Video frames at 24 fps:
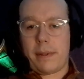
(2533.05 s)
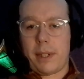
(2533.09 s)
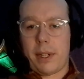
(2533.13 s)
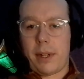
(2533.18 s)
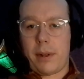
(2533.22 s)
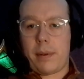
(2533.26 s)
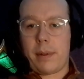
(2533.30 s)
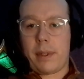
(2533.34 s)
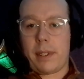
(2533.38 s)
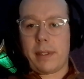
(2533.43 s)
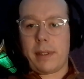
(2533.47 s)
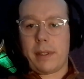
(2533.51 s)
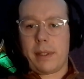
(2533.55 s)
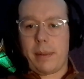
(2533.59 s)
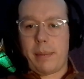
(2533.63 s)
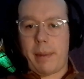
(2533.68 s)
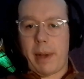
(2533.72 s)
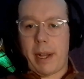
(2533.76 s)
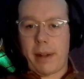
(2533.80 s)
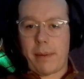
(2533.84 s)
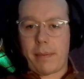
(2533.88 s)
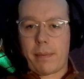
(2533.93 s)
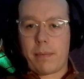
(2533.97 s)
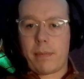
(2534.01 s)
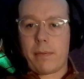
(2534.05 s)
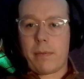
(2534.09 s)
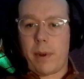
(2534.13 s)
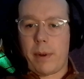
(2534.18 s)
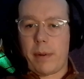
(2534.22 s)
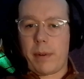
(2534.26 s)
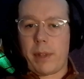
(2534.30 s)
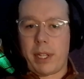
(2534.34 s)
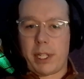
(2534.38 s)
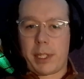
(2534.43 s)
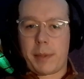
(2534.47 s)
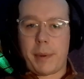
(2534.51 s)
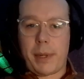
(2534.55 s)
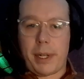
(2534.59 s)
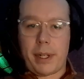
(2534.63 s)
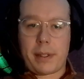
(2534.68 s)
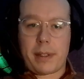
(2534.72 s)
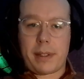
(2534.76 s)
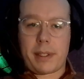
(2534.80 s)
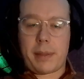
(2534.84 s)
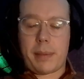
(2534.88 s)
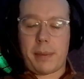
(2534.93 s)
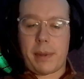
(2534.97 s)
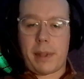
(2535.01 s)
am I really
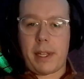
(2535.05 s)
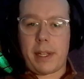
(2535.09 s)
experiencing some